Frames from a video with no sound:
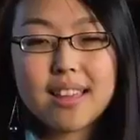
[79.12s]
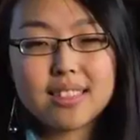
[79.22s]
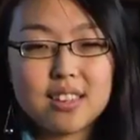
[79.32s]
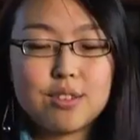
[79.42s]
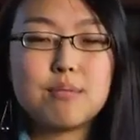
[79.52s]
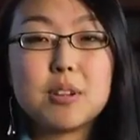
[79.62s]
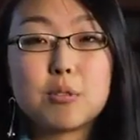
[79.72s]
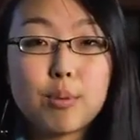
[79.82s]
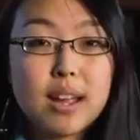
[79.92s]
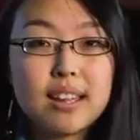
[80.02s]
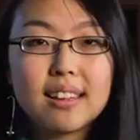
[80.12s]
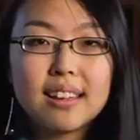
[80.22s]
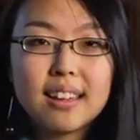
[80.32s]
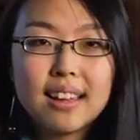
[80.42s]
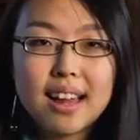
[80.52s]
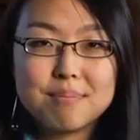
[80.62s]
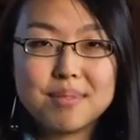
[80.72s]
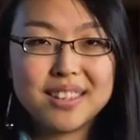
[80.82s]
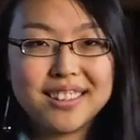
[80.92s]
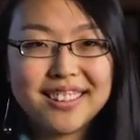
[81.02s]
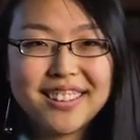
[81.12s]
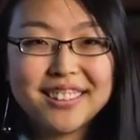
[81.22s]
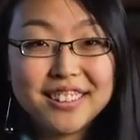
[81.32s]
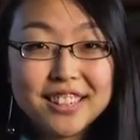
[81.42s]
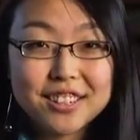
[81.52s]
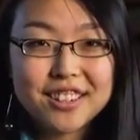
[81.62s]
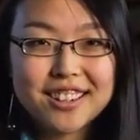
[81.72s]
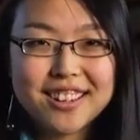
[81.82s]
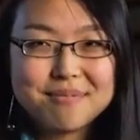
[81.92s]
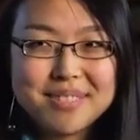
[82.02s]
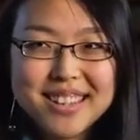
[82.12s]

I think you would be great at being a leader of